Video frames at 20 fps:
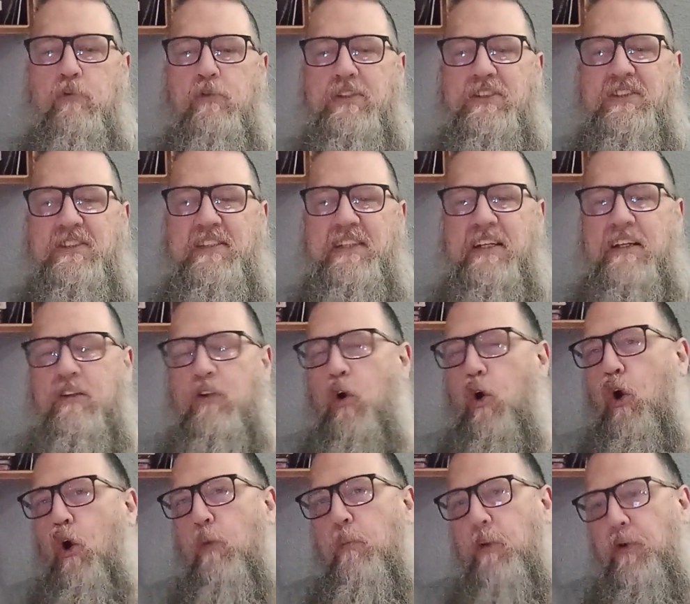was still
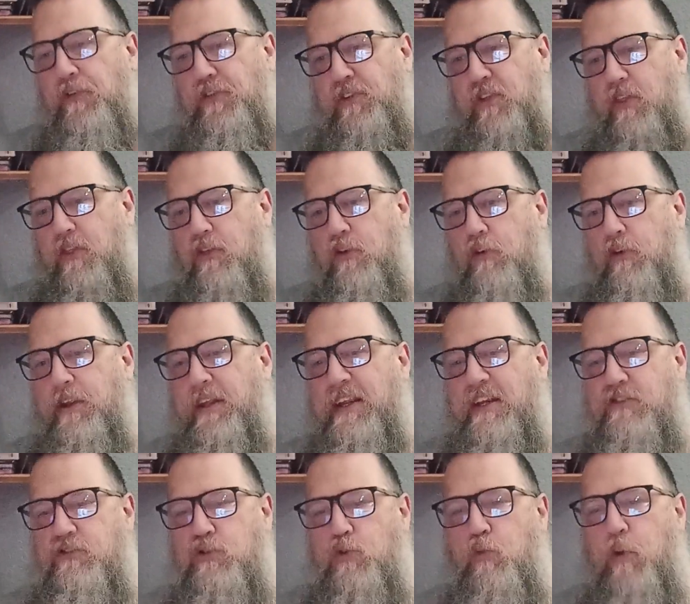almost 30
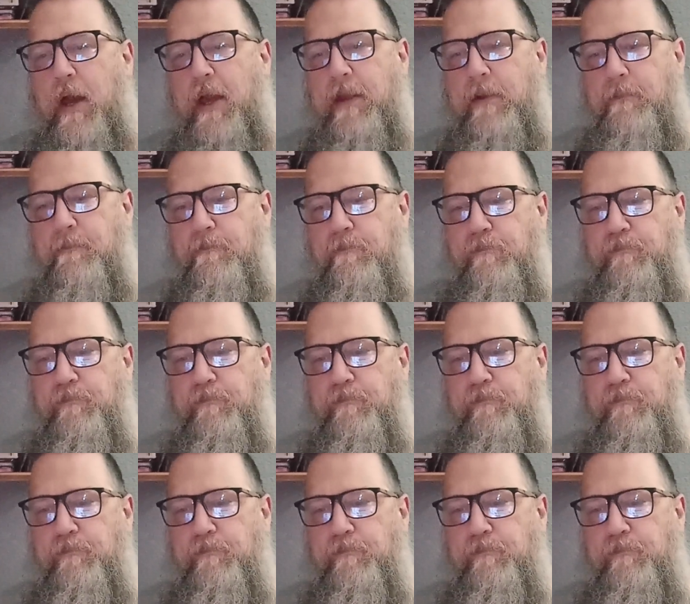years away.